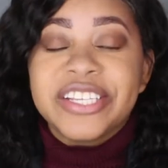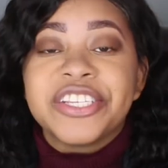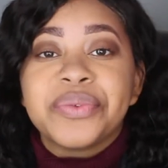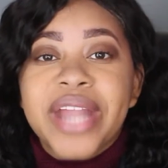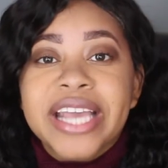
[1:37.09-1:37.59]

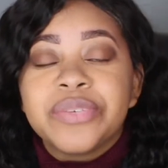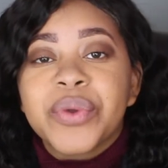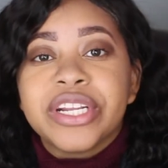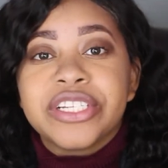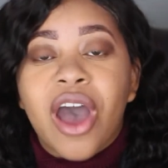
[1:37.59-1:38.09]
So next
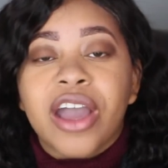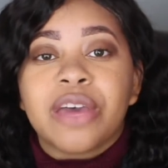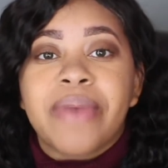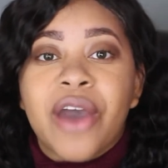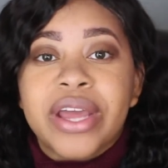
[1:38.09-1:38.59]
we're going to talk
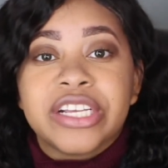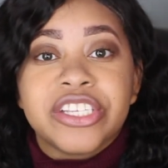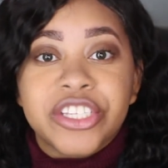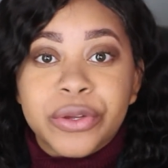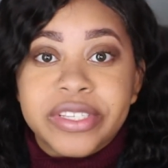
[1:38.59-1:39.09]
about an
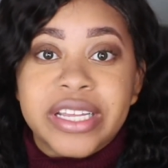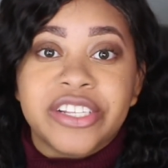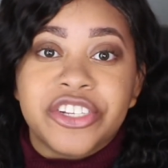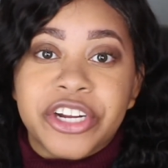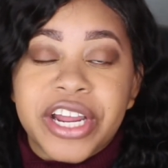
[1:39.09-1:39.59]

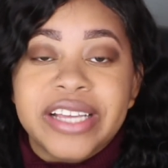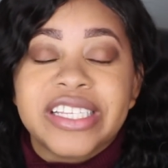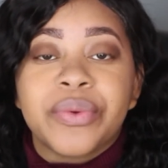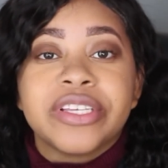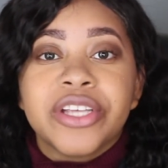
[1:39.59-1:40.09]
associate's degree.
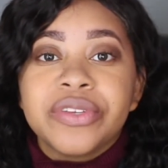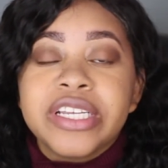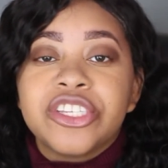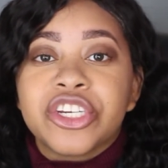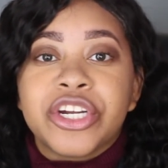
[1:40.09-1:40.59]
So an
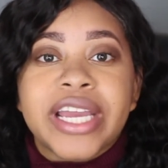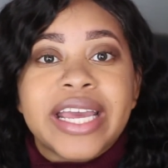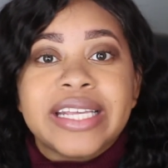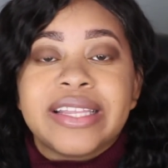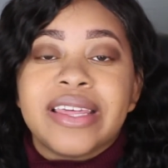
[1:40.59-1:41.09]
associate's degree
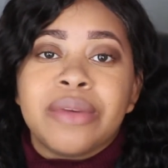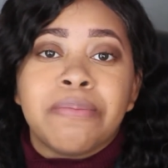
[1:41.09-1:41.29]
is the